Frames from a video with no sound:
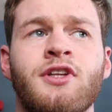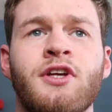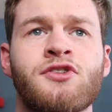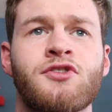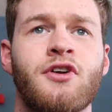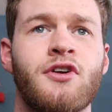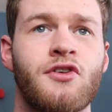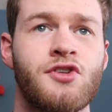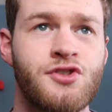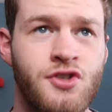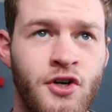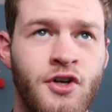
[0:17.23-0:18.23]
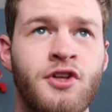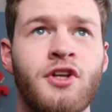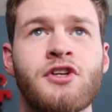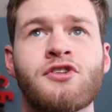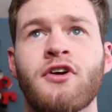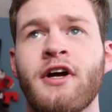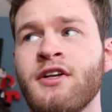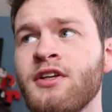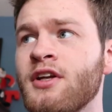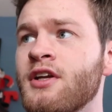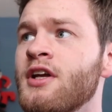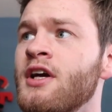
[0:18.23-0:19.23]
Things are starting, things are
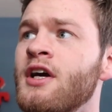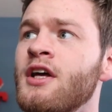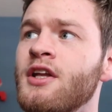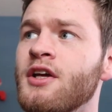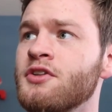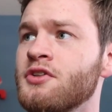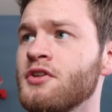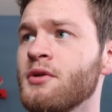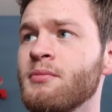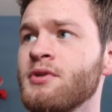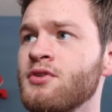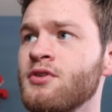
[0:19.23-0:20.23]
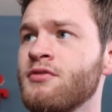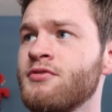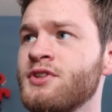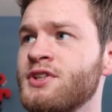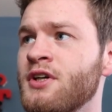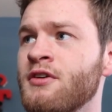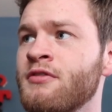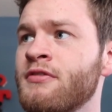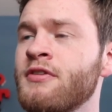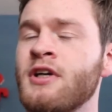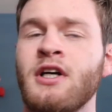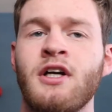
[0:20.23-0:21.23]
ending, things are in the middle of stuff.